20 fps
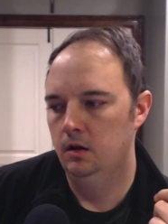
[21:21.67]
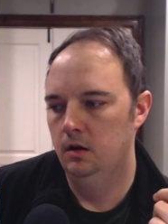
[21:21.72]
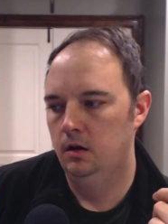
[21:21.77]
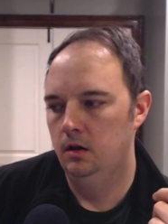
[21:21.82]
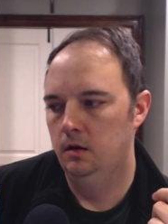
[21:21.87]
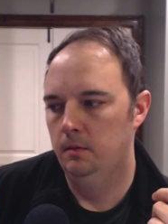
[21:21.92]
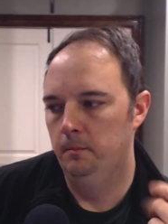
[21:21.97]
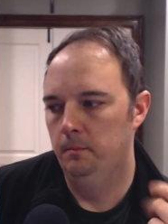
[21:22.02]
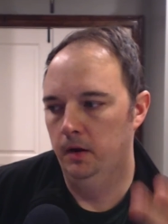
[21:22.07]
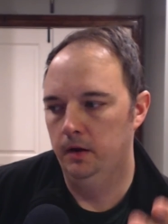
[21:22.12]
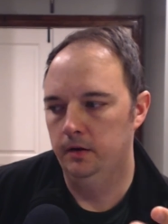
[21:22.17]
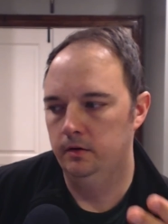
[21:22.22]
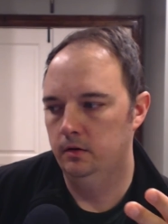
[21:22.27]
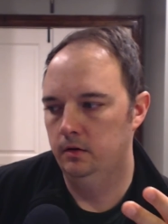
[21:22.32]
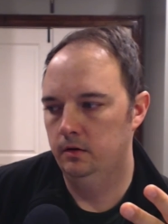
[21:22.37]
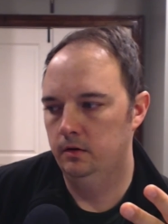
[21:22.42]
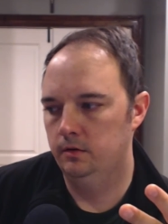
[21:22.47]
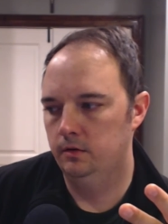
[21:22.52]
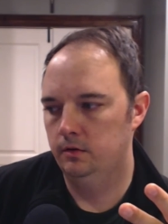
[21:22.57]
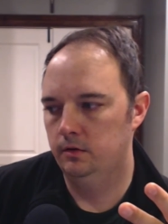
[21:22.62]
but
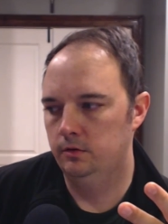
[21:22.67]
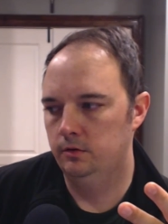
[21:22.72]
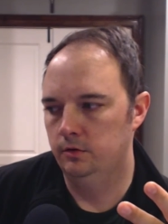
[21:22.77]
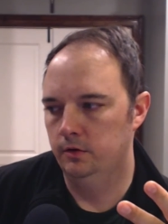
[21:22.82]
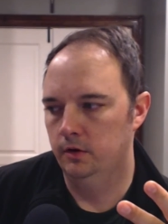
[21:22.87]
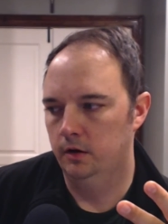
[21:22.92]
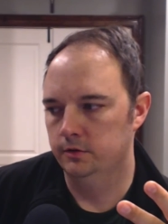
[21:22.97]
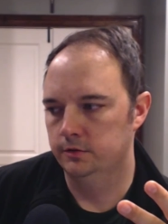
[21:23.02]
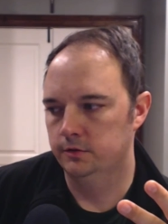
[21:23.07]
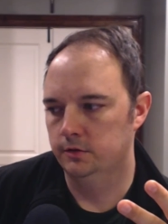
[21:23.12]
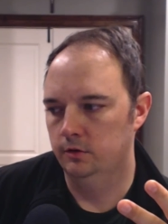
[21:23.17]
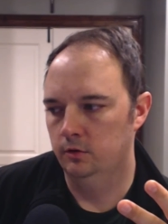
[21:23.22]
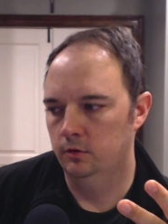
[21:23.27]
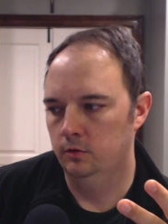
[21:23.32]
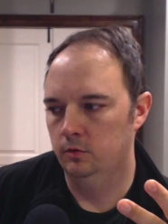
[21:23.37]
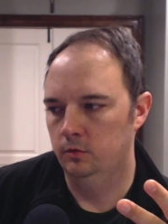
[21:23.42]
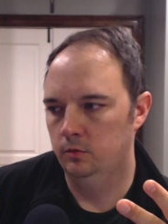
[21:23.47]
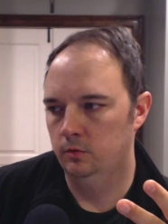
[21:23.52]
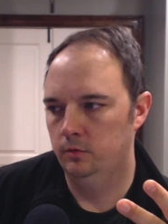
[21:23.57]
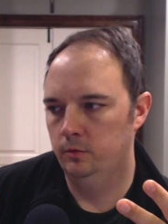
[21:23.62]
you can also,
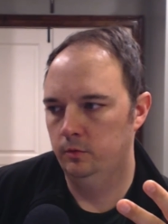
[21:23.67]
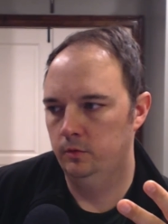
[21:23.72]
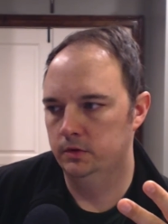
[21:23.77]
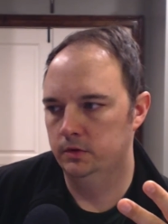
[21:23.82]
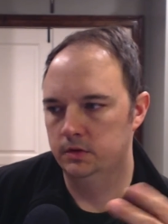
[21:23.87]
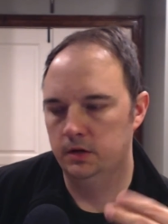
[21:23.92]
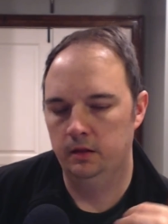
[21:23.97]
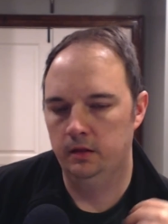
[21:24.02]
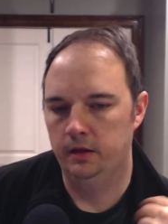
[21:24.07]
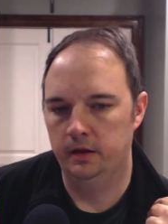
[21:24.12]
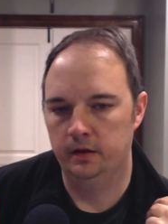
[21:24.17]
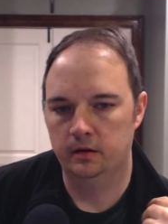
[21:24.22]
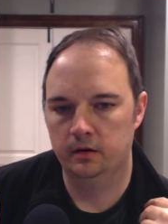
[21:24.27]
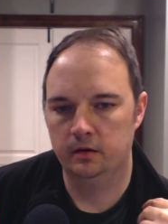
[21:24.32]
it's not like